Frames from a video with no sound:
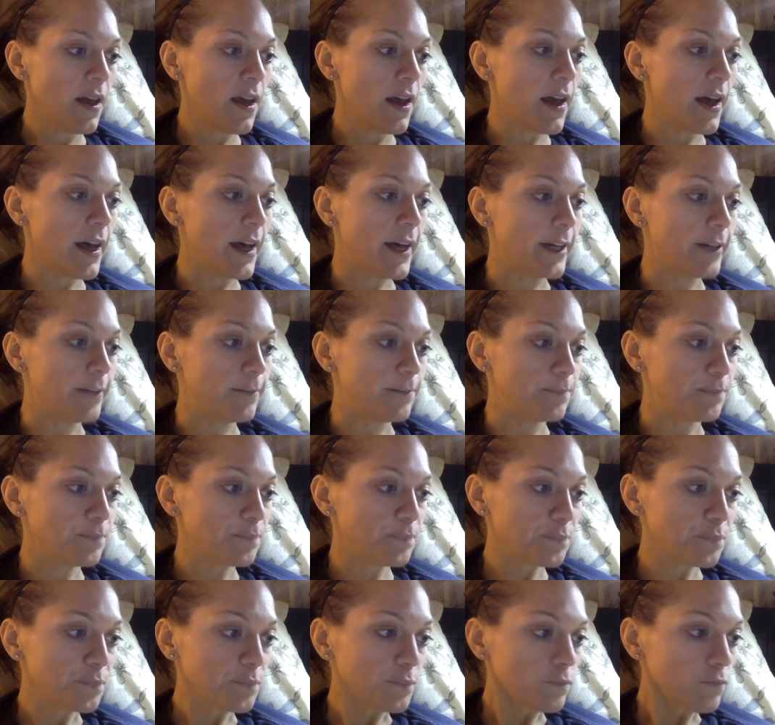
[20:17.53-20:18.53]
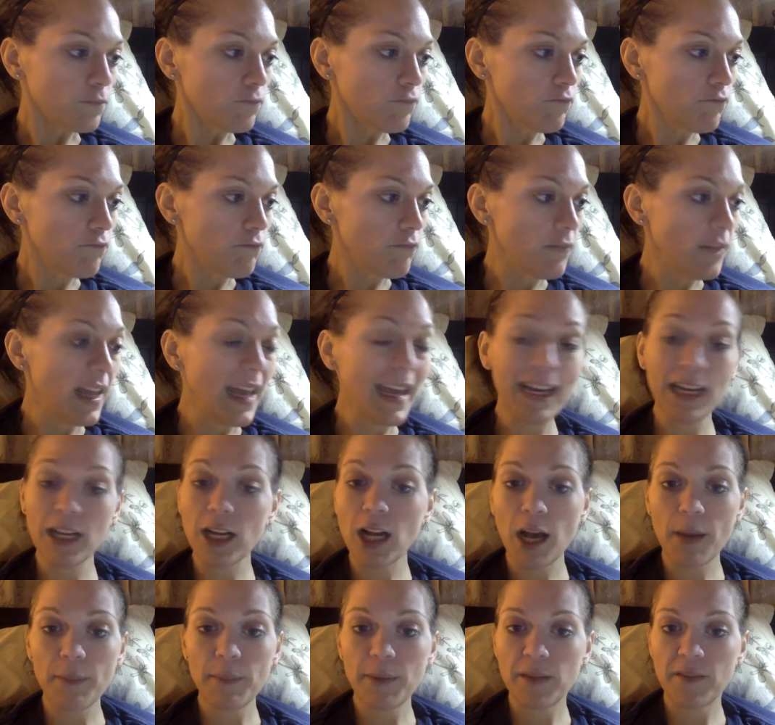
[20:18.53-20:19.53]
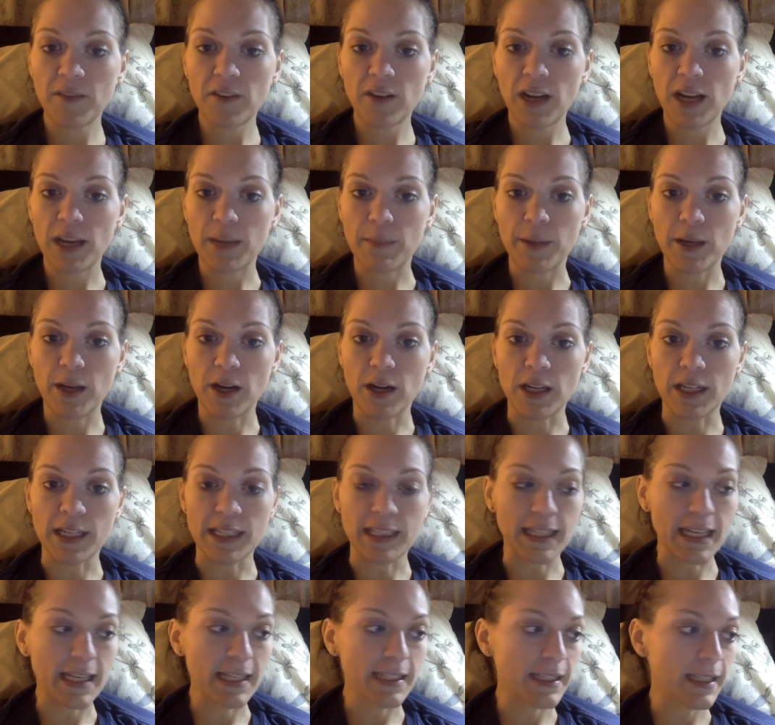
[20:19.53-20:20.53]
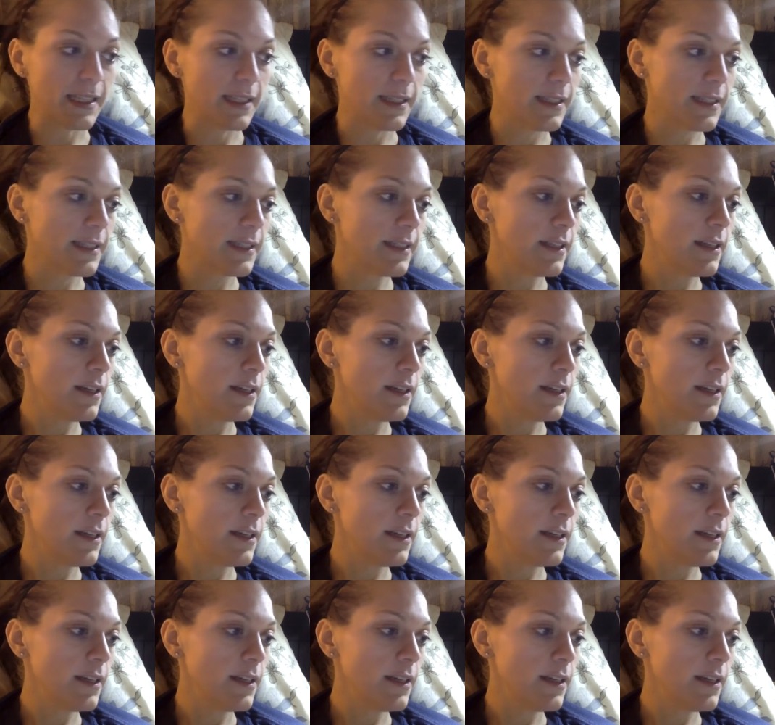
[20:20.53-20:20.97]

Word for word: Um, and a copy of your APRN license.